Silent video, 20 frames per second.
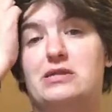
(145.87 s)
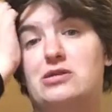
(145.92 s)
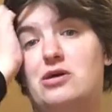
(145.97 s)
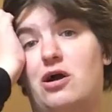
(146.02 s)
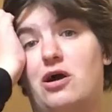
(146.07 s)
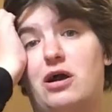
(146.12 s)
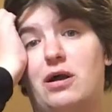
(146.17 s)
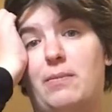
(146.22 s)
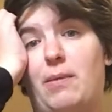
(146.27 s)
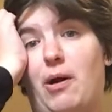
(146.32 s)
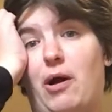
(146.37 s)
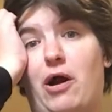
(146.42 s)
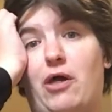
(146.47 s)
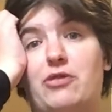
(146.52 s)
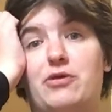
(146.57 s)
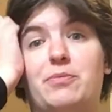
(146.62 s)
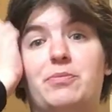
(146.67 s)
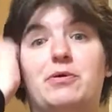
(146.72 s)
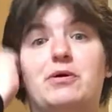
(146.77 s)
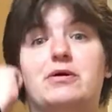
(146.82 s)
talking about
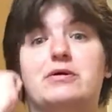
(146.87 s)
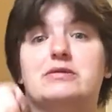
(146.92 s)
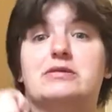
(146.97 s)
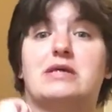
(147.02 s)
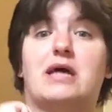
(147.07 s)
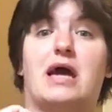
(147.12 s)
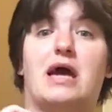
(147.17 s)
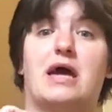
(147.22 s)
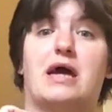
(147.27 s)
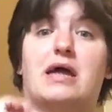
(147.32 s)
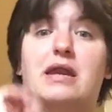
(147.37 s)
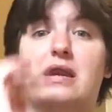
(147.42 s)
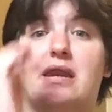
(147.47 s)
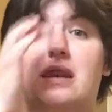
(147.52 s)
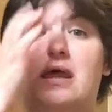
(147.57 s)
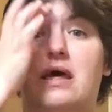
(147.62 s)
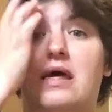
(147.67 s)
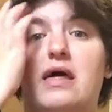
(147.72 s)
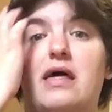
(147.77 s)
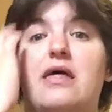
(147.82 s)
other books
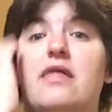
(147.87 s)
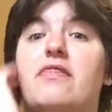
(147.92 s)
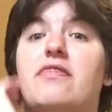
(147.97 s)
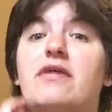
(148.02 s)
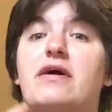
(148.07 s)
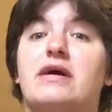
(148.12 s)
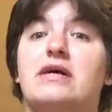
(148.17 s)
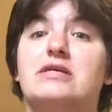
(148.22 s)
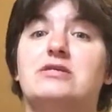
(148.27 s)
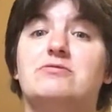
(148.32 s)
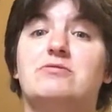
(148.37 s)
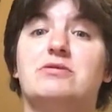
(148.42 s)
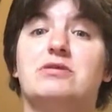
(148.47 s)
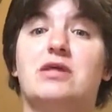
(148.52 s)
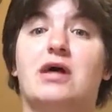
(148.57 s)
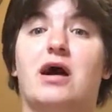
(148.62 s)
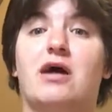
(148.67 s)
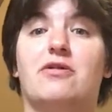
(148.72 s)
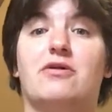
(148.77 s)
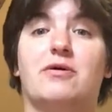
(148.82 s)
and things
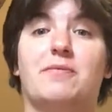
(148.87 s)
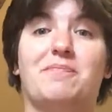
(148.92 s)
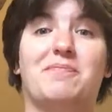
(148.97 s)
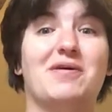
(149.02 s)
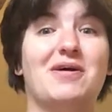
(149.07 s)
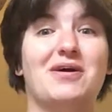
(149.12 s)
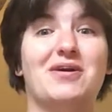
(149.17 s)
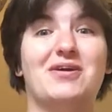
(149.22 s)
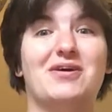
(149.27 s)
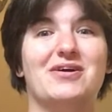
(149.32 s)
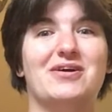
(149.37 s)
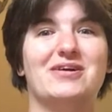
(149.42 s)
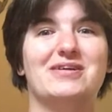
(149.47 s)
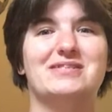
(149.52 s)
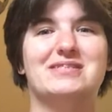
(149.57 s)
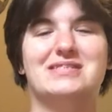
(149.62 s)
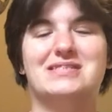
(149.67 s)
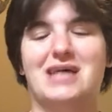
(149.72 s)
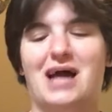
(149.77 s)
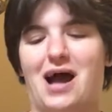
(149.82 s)
with other book
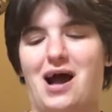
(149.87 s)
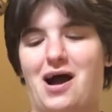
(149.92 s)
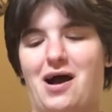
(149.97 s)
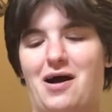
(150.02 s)
nerds.